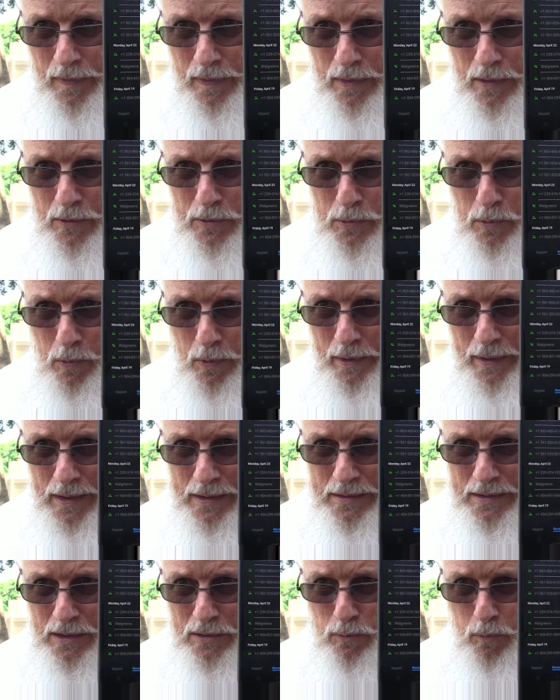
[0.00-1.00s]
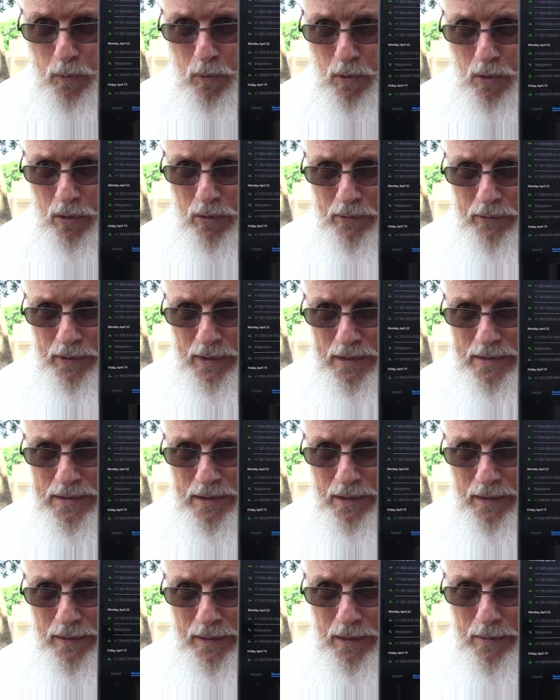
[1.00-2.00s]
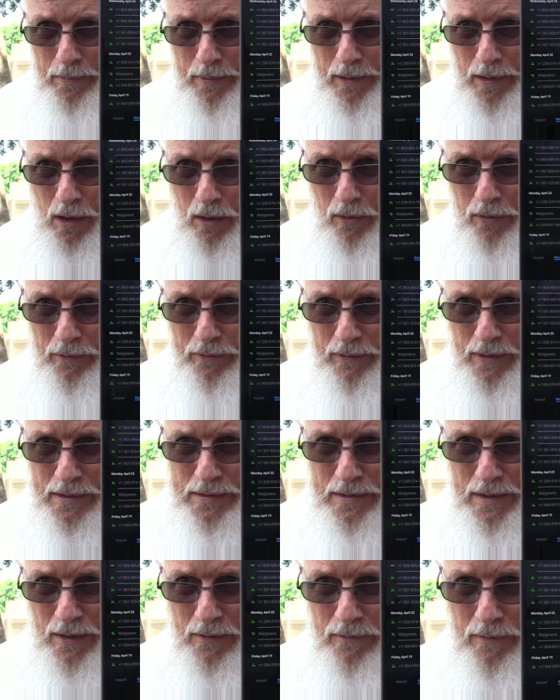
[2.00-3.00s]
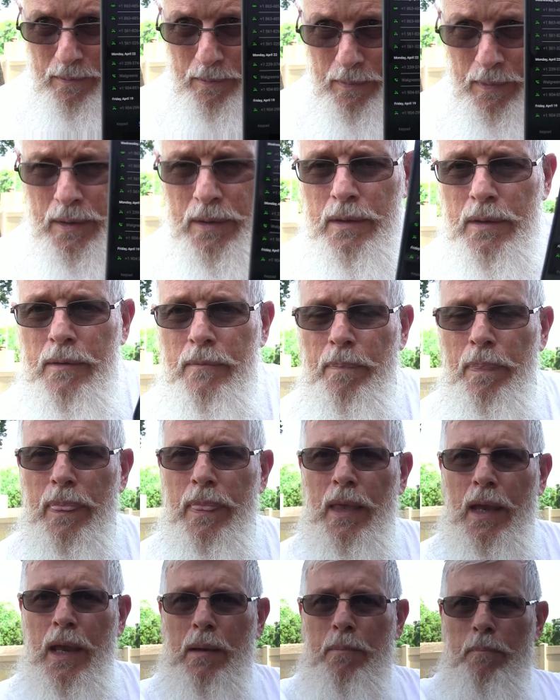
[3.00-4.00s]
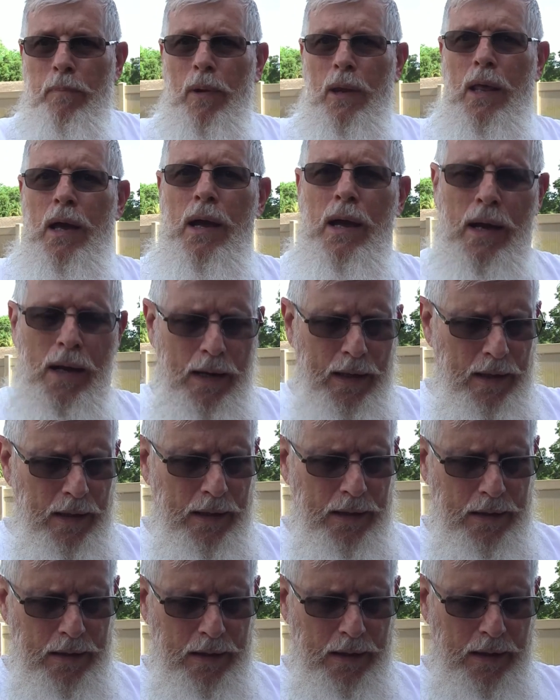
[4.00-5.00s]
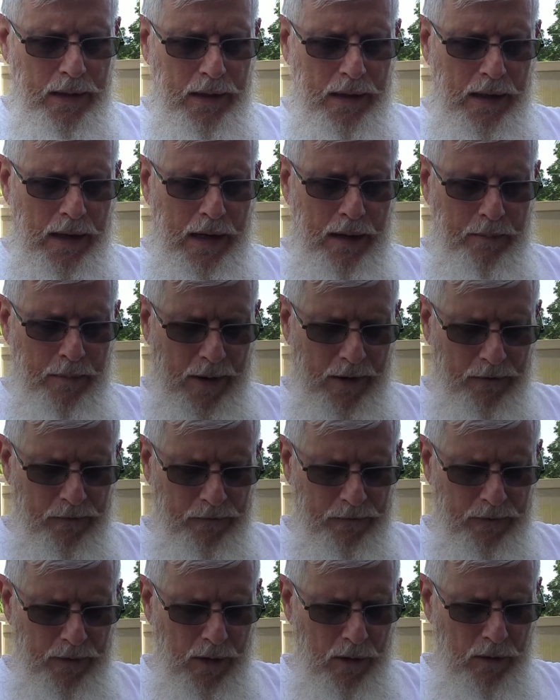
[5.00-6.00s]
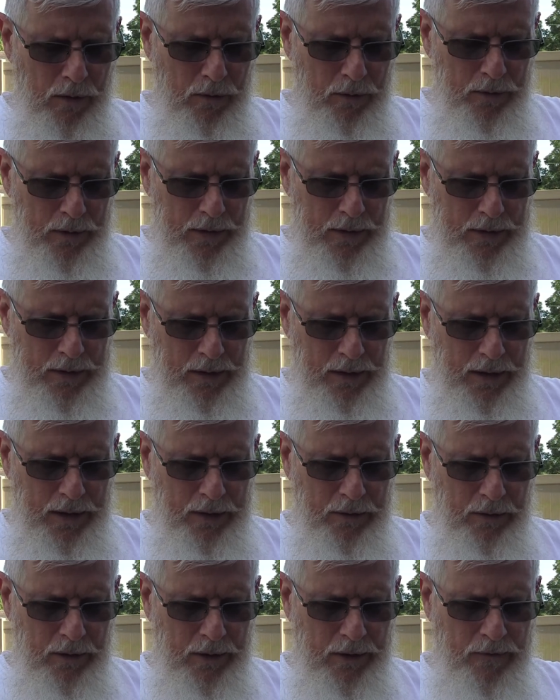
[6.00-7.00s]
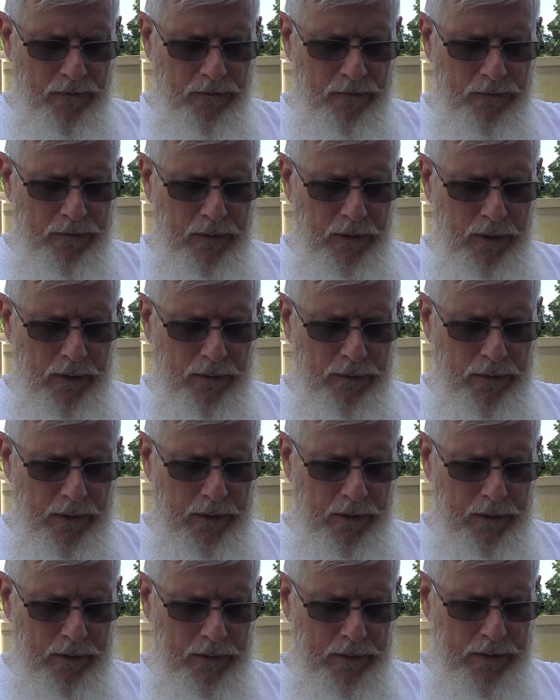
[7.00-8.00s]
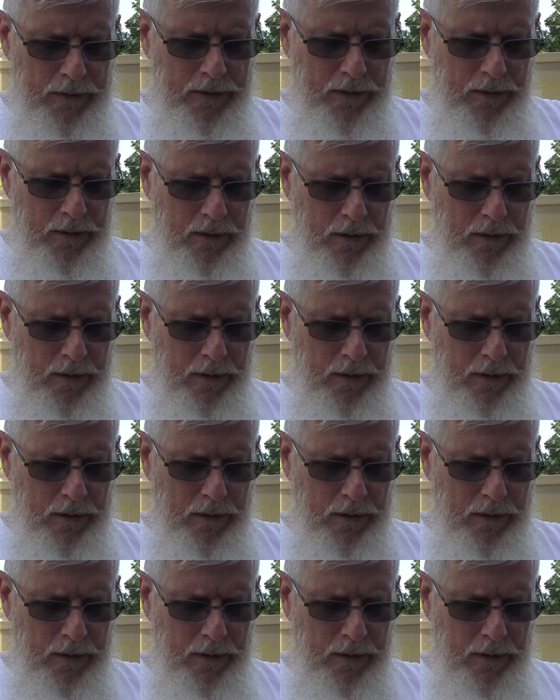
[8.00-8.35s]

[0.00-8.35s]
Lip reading: There's one that says Walgreens on there, but all the rest of them I block. And my phone is literally full of those.